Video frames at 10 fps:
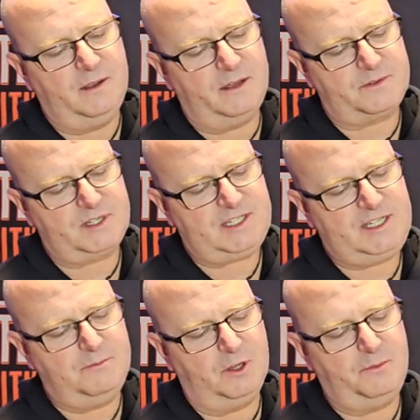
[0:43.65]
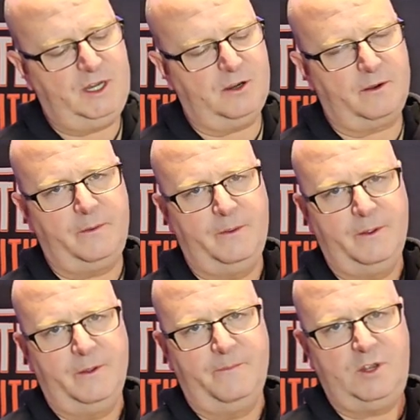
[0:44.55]
16 millimeter,
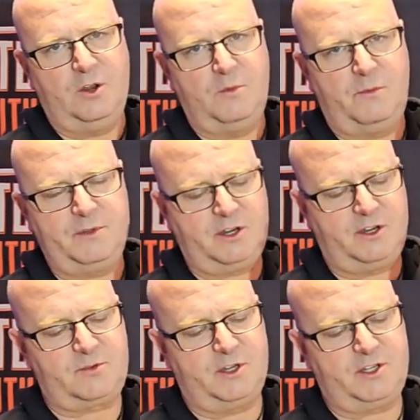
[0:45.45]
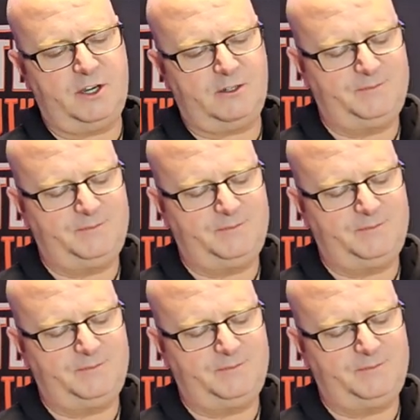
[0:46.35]
momentary switch here.